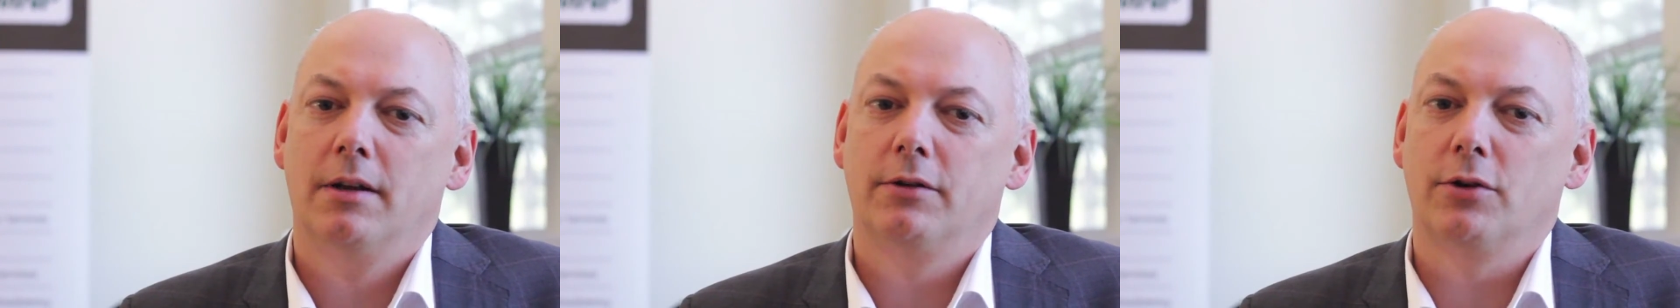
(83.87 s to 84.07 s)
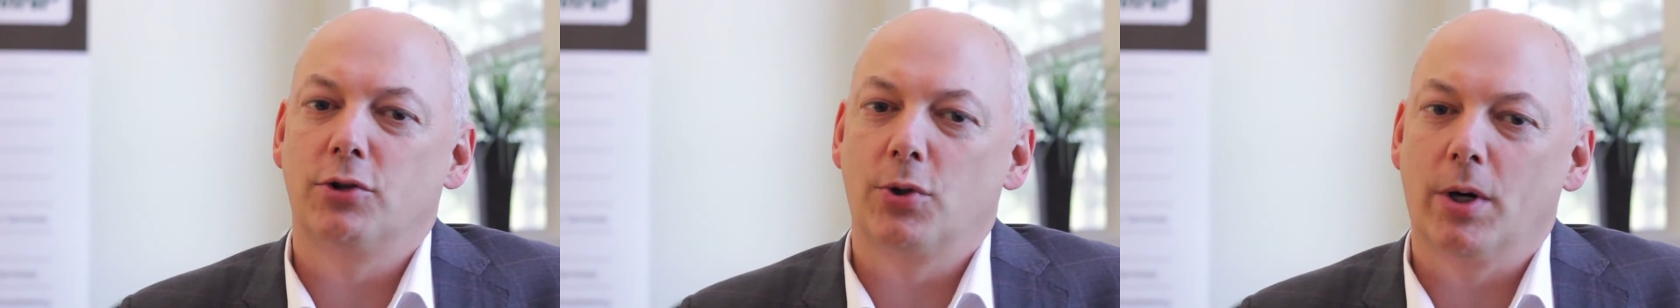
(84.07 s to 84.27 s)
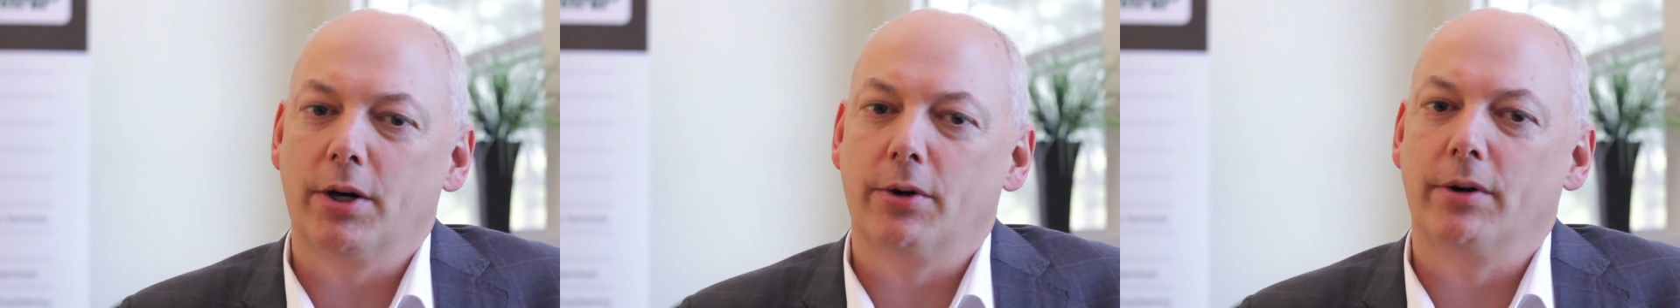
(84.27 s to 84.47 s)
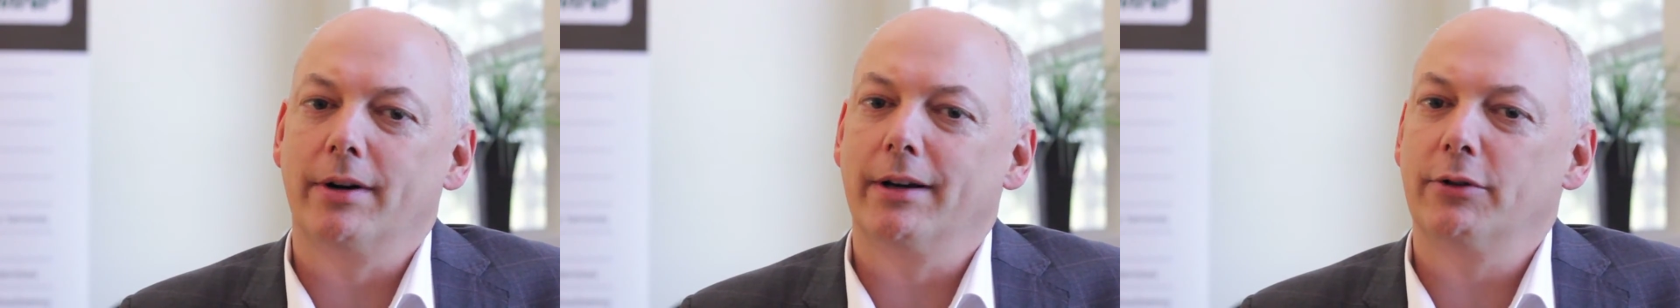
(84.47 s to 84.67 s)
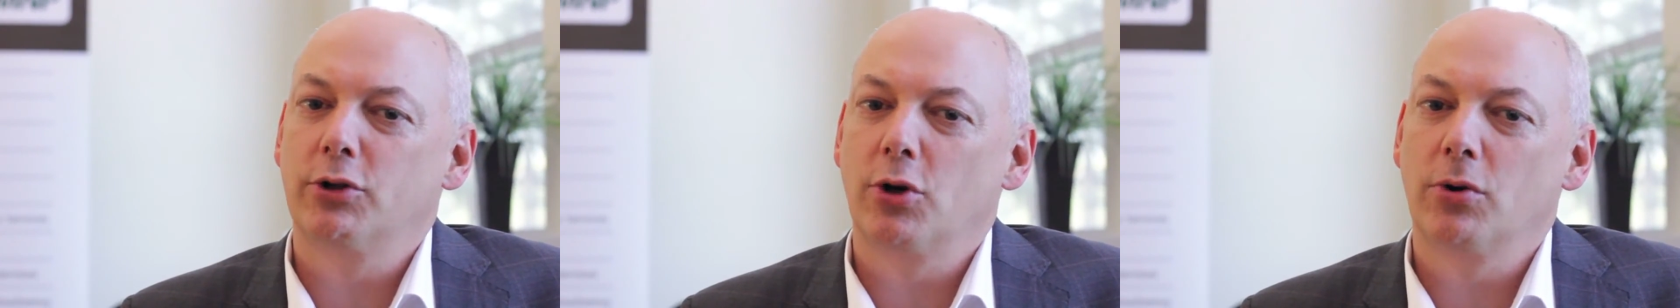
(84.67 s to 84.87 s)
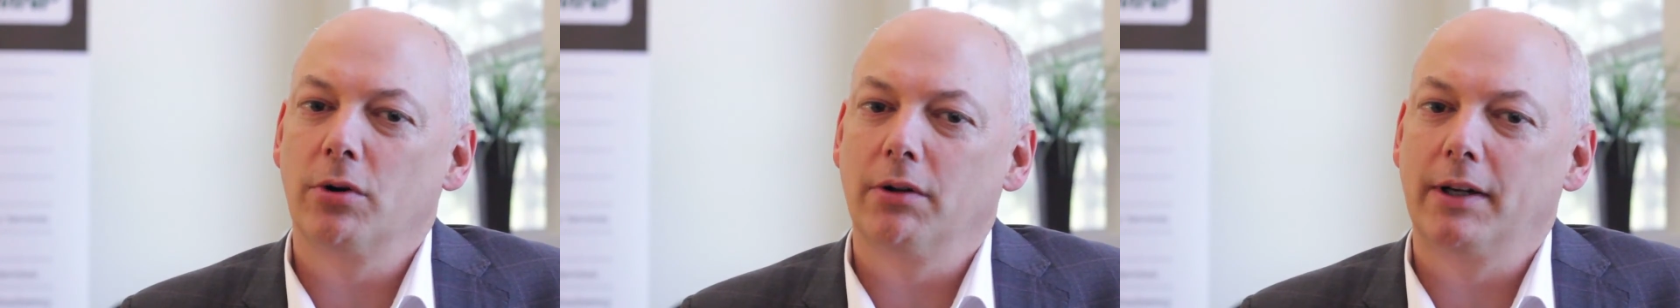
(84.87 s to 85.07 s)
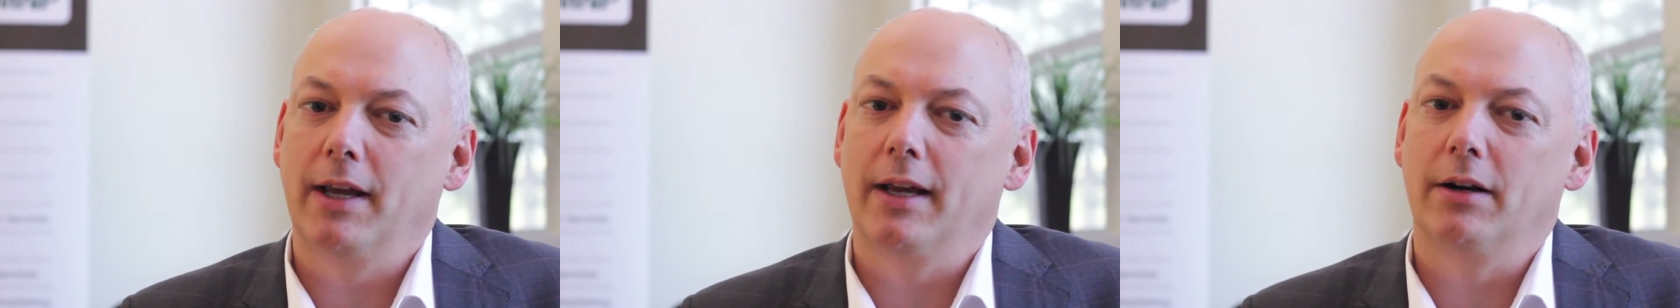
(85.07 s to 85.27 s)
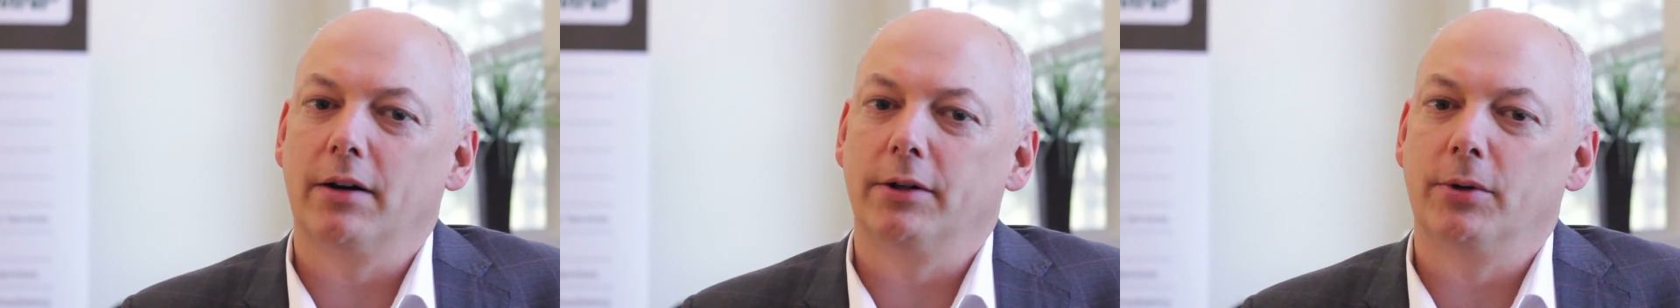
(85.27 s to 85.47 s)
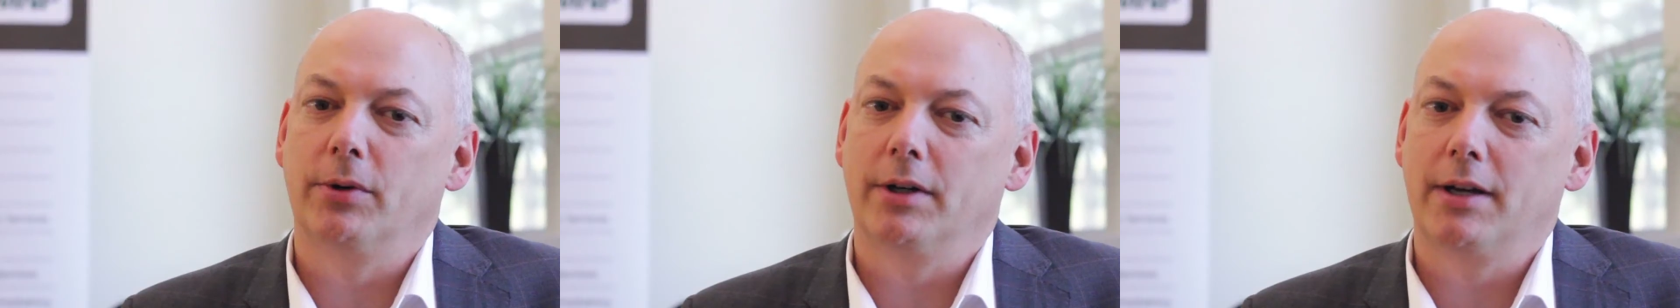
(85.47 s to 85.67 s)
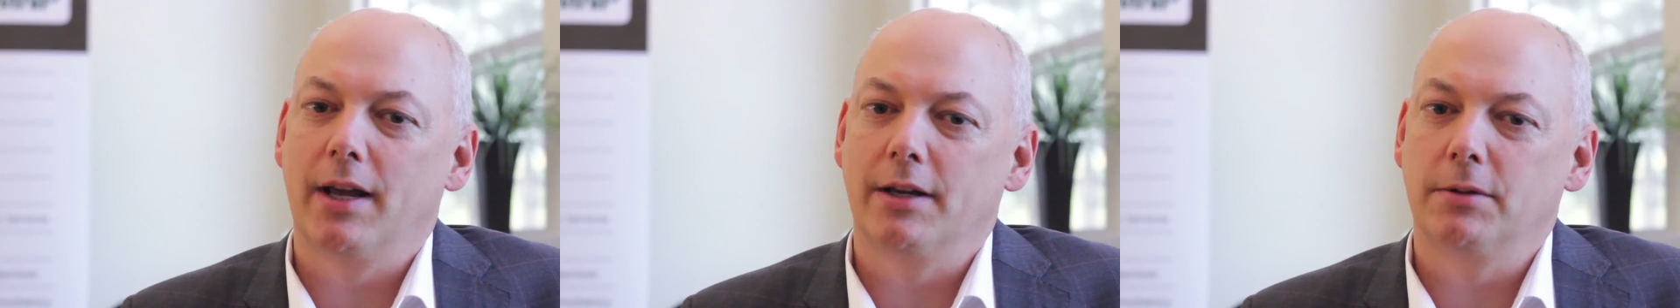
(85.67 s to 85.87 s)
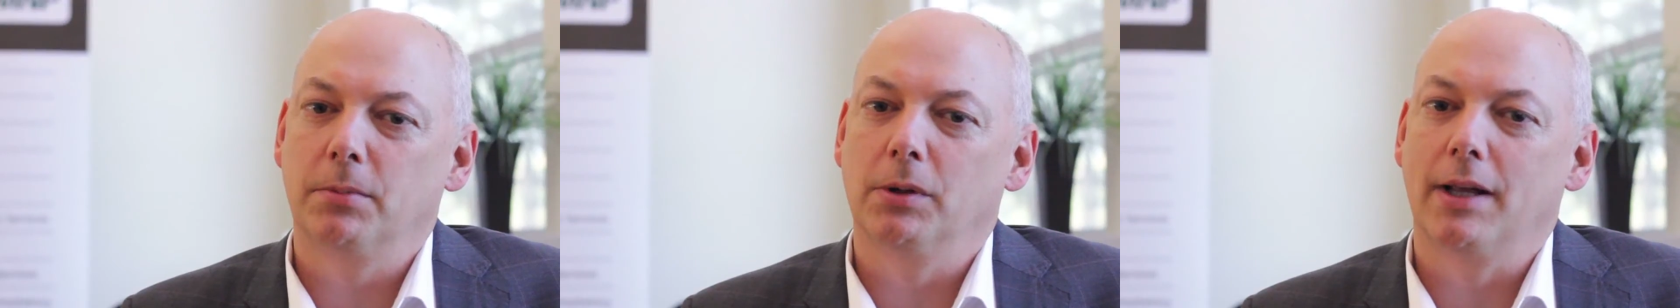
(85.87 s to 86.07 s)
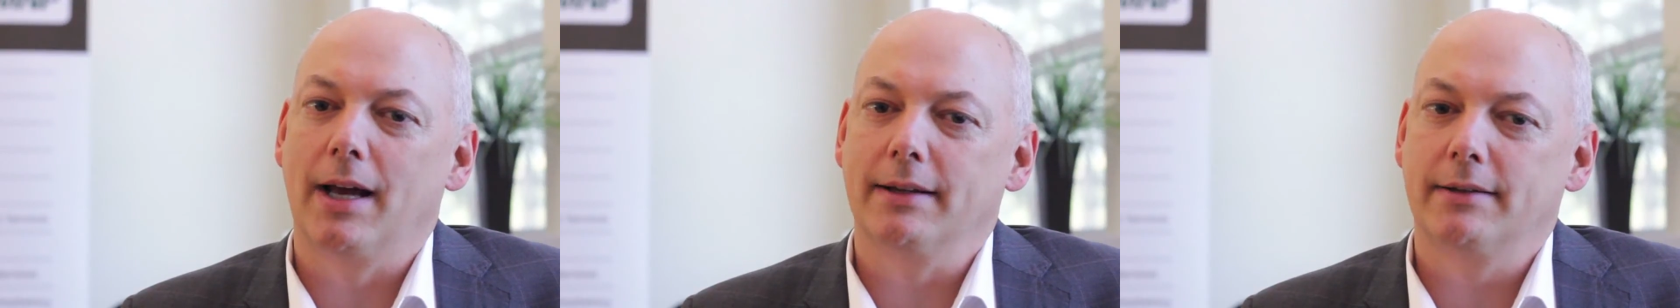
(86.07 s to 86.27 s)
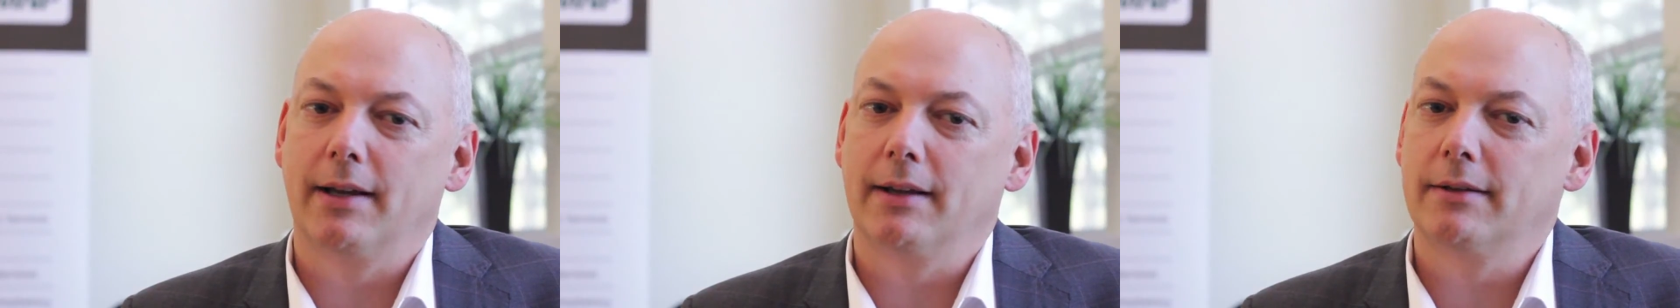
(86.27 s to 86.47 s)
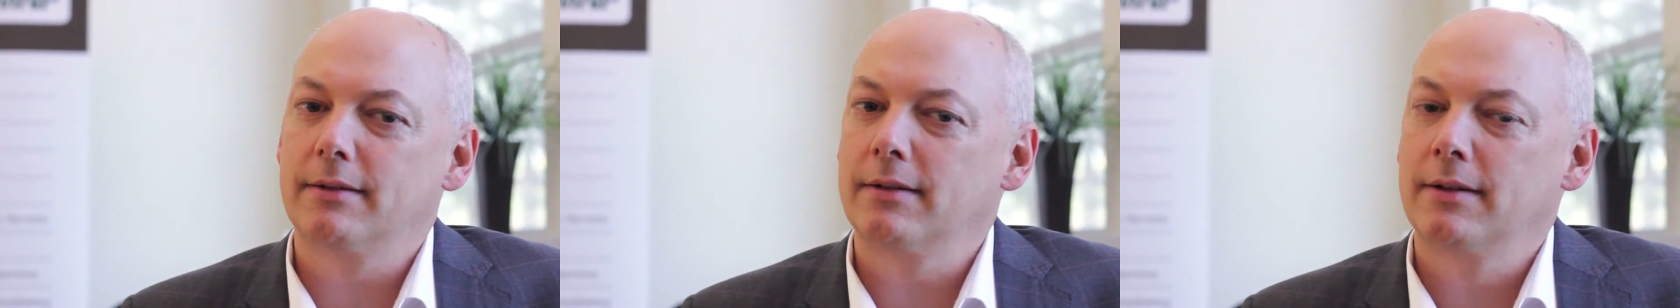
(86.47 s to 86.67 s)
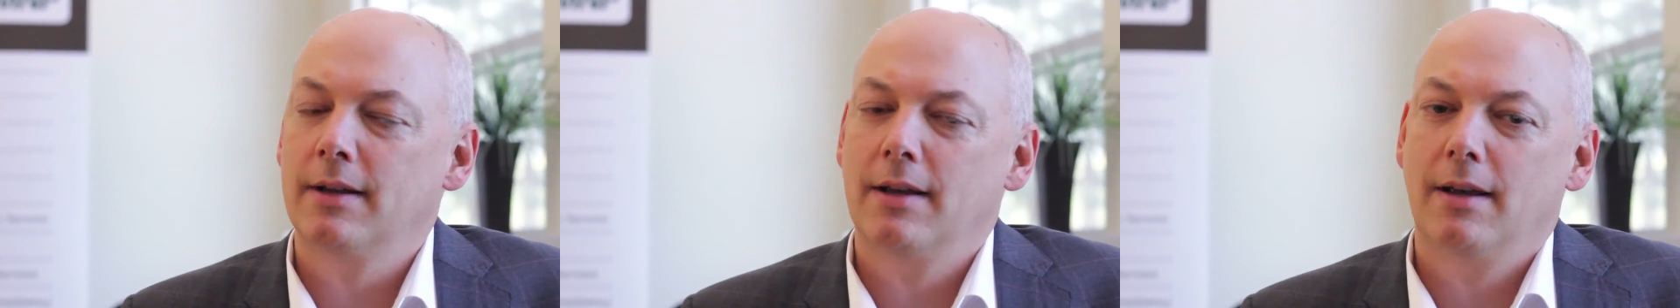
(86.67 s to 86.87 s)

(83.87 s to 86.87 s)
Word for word: to trigger an internal gain on your intangible assets